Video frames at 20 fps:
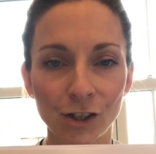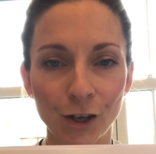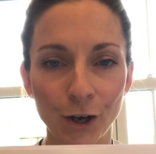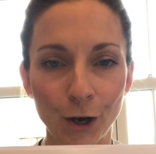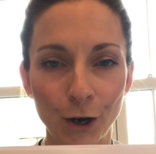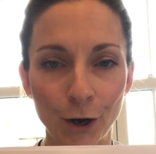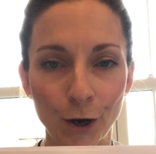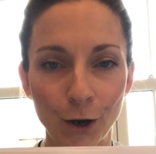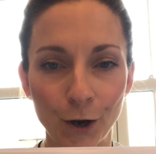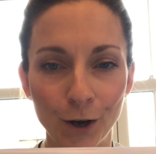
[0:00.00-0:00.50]

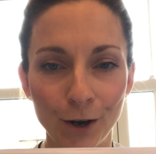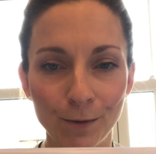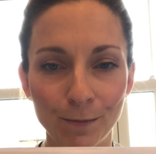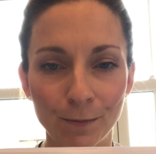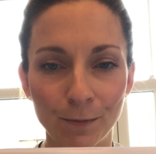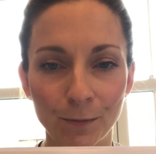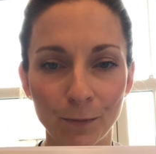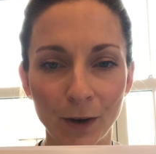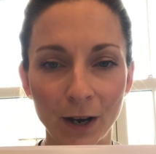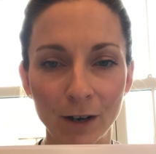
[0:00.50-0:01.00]

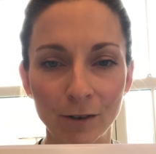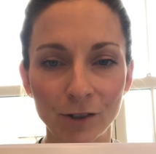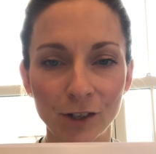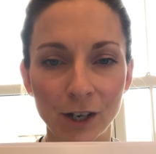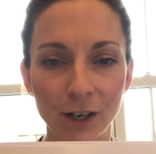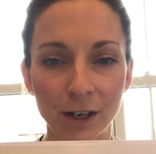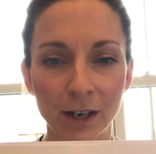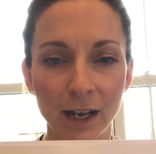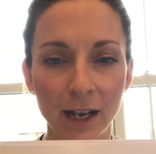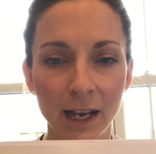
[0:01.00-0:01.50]
Tum. Well
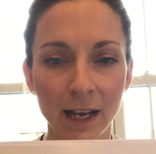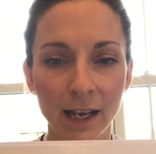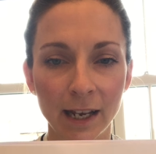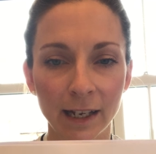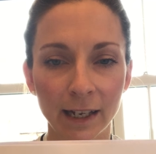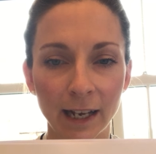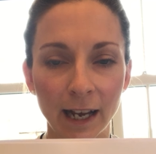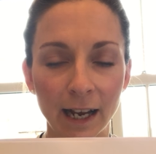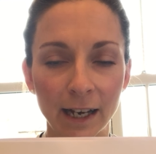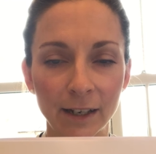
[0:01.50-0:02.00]
done.
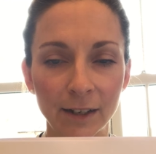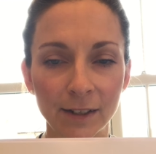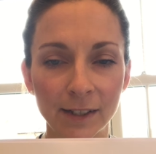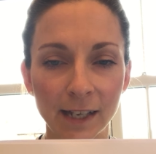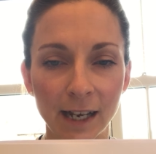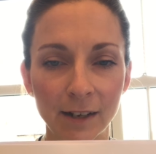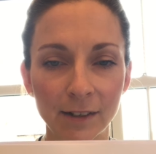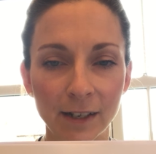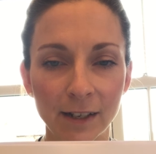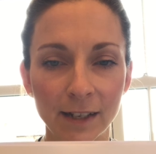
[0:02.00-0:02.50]
Can you
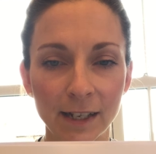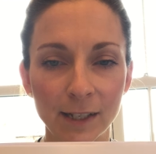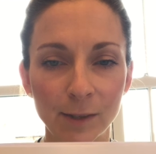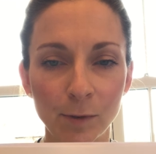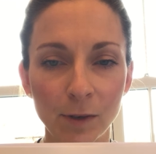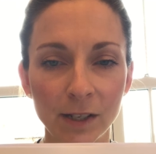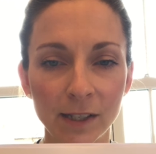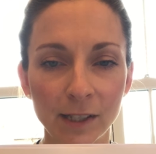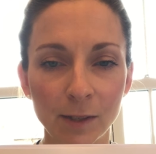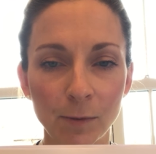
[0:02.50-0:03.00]
sound out this
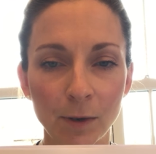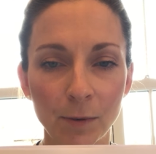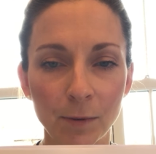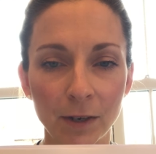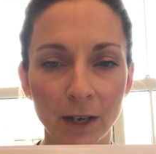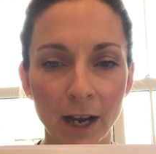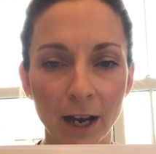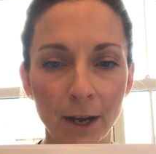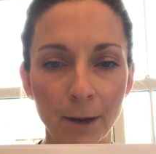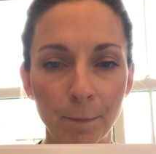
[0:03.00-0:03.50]
one? So we would
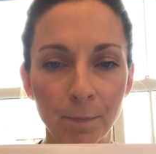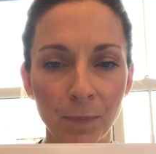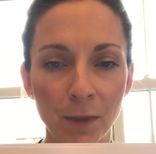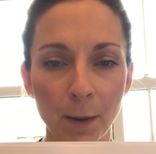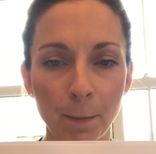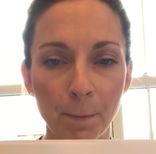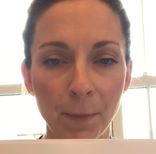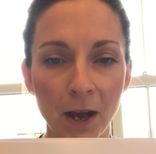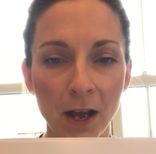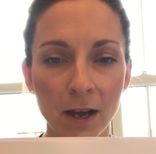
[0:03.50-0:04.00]
go
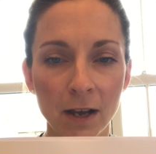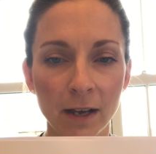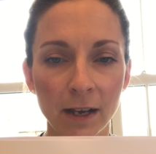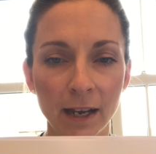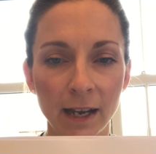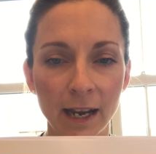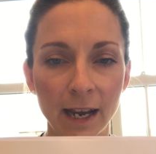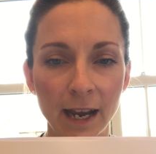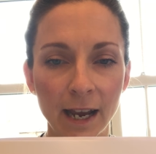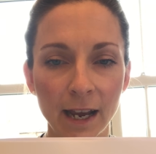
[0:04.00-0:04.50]
p,
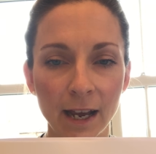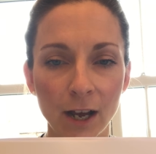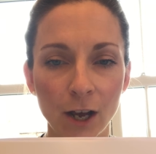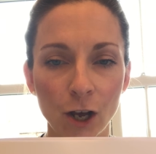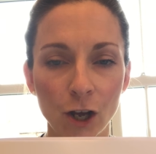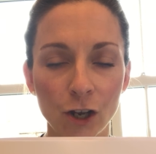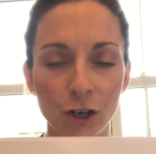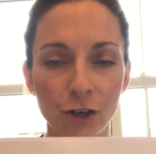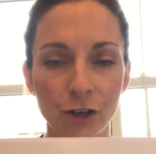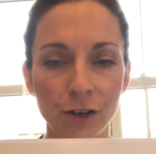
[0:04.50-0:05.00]
I,
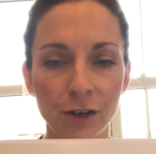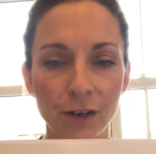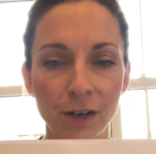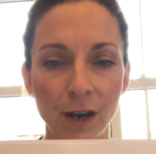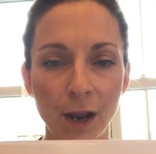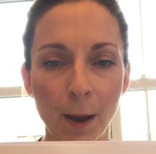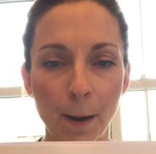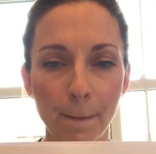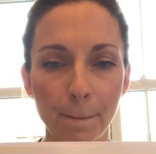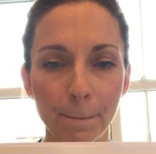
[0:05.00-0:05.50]

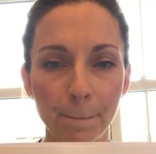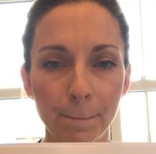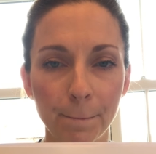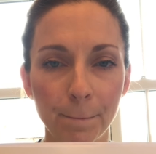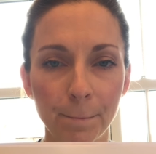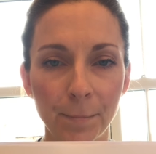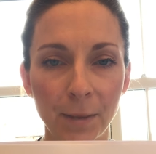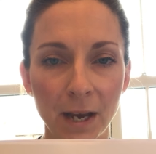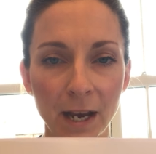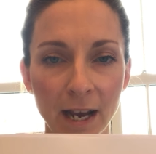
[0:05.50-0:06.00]
n,
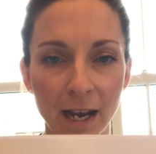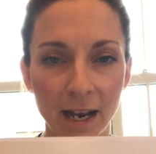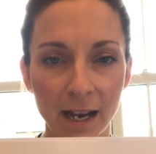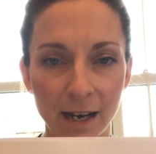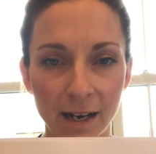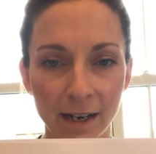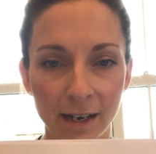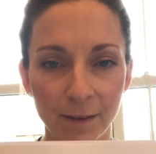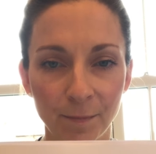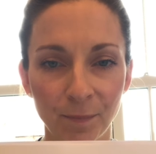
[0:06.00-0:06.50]

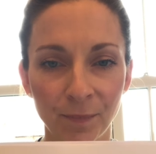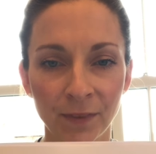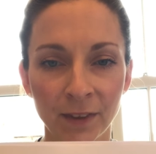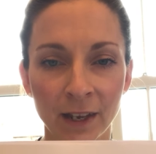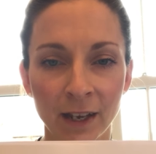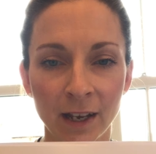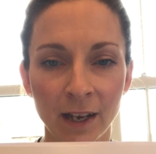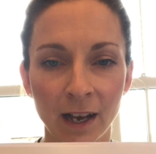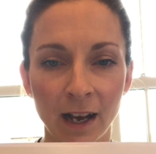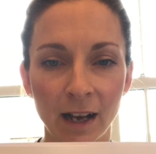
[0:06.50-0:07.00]
pin.
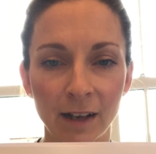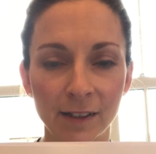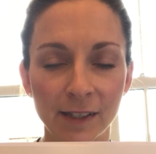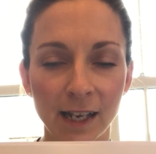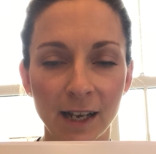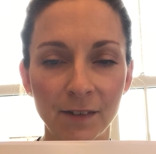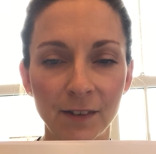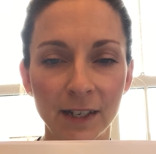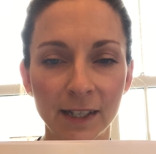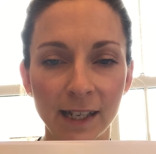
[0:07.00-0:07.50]
I'll
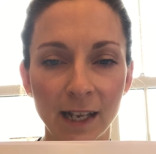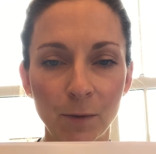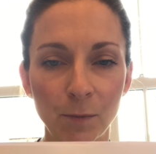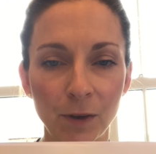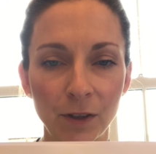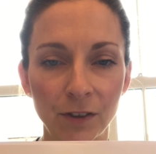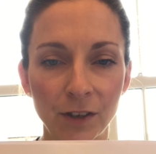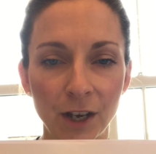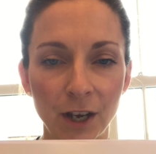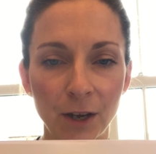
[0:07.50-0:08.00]
sound these out
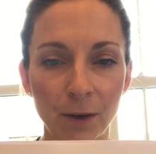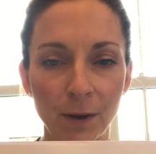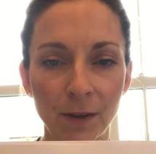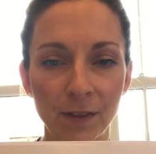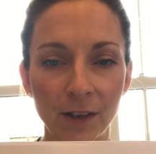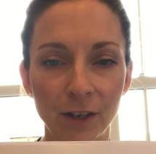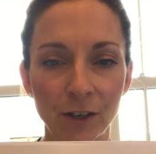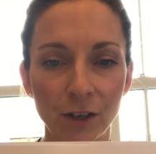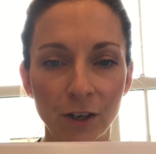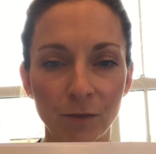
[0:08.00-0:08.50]
with you and
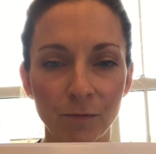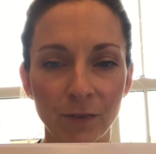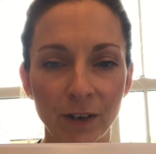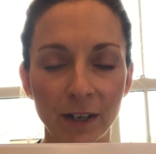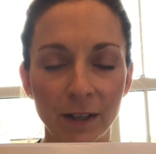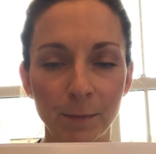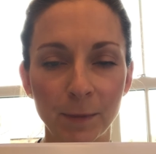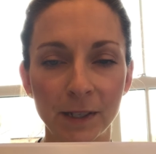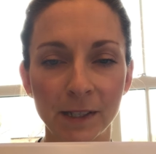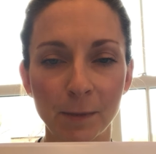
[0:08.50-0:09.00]
then you can
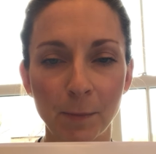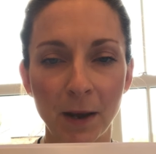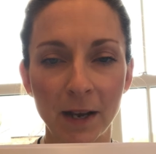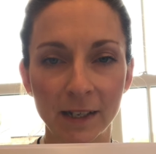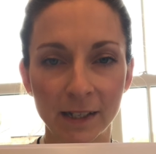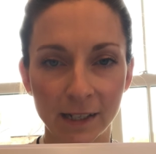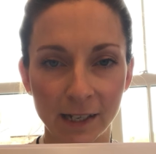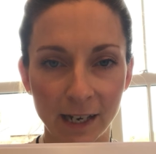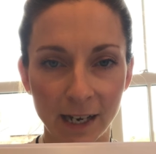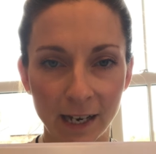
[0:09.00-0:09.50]
read them
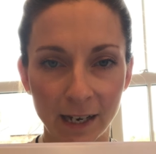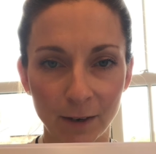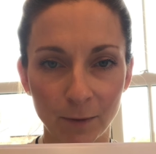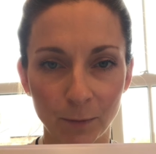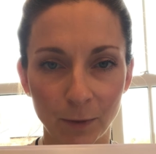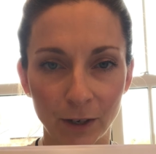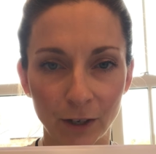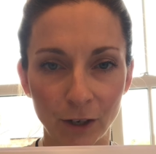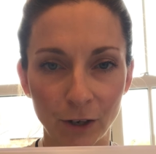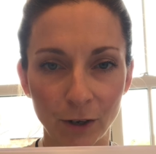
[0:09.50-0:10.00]
independently
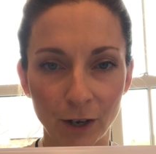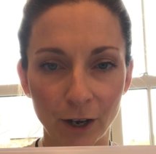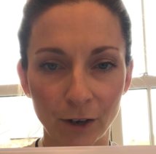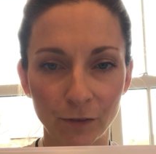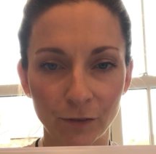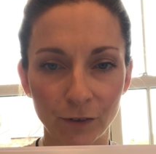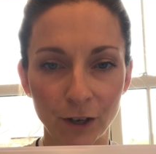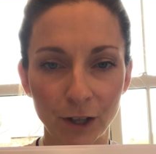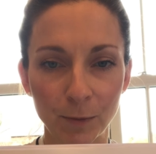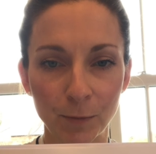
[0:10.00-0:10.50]
when you go
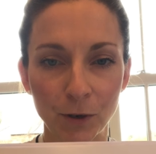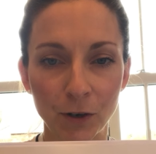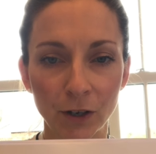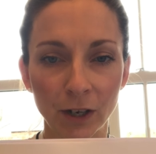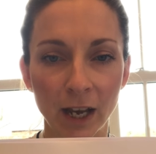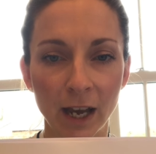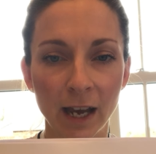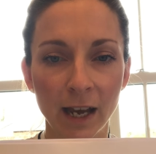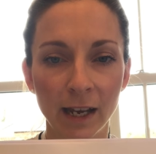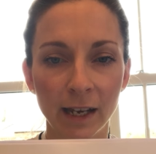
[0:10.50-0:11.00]
through the book.
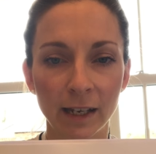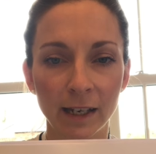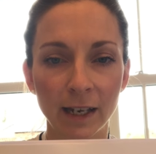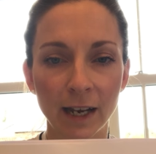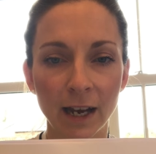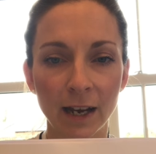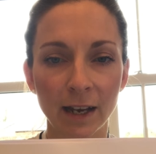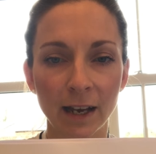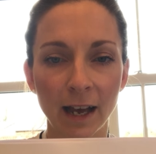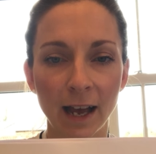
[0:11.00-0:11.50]
Yes,